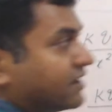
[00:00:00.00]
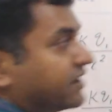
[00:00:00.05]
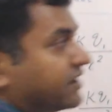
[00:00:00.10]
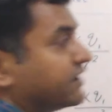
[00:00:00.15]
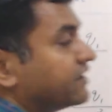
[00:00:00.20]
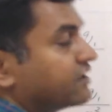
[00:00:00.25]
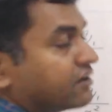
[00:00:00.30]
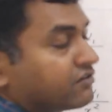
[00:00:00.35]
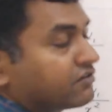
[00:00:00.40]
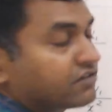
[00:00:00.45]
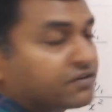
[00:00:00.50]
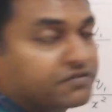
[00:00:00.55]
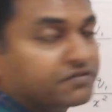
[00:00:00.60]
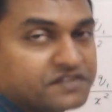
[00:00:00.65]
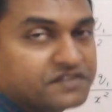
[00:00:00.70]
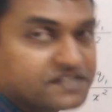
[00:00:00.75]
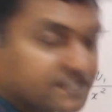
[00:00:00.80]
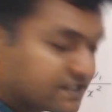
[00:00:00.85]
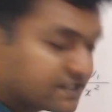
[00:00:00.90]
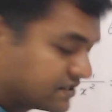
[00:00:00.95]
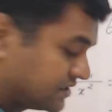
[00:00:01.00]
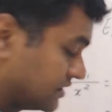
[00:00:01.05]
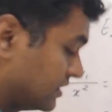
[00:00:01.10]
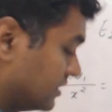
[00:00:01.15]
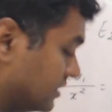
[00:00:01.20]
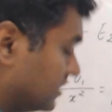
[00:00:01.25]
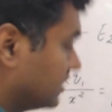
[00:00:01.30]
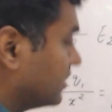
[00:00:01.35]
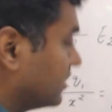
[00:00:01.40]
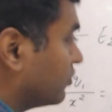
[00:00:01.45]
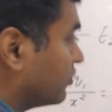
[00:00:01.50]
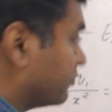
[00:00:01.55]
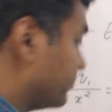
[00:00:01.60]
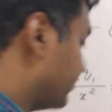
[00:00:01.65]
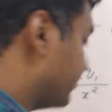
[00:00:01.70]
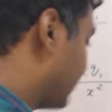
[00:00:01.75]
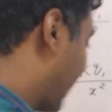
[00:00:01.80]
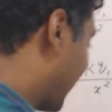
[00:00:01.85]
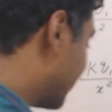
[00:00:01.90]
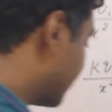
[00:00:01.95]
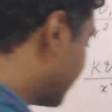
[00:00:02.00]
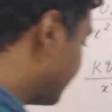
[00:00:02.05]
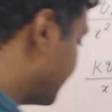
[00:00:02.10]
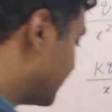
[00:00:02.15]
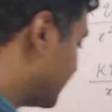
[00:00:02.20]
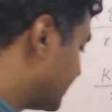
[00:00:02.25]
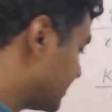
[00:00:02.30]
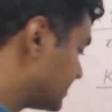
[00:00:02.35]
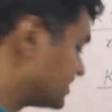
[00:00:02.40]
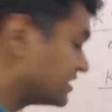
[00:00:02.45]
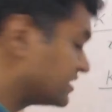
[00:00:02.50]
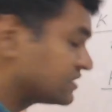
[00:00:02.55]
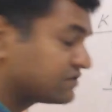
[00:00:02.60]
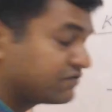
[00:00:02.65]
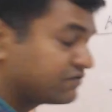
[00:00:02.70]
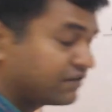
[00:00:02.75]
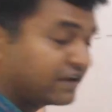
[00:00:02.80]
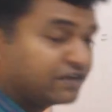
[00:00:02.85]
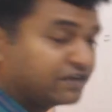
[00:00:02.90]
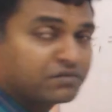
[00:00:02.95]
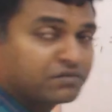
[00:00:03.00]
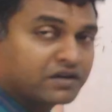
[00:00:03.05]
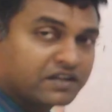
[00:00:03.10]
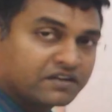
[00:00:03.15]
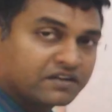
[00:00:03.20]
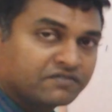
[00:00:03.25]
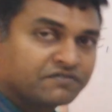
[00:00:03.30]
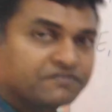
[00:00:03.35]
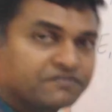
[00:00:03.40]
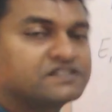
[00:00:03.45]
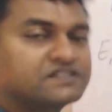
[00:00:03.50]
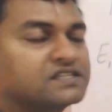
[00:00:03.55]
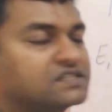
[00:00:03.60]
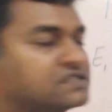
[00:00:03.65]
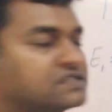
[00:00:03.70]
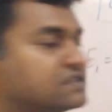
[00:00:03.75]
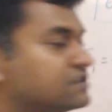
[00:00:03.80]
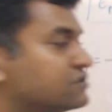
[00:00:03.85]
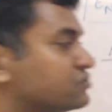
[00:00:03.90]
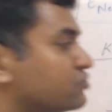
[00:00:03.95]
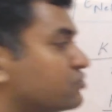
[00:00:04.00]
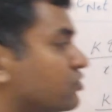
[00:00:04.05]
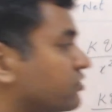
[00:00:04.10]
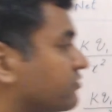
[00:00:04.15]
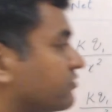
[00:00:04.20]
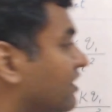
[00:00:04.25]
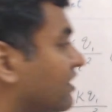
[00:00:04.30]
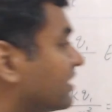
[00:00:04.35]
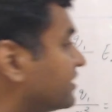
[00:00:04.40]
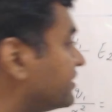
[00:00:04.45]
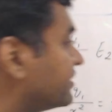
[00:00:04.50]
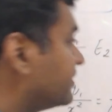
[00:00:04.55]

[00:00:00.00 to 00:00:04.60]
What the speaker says: in our physics. In mathematics is fine, but in physics it's not valid.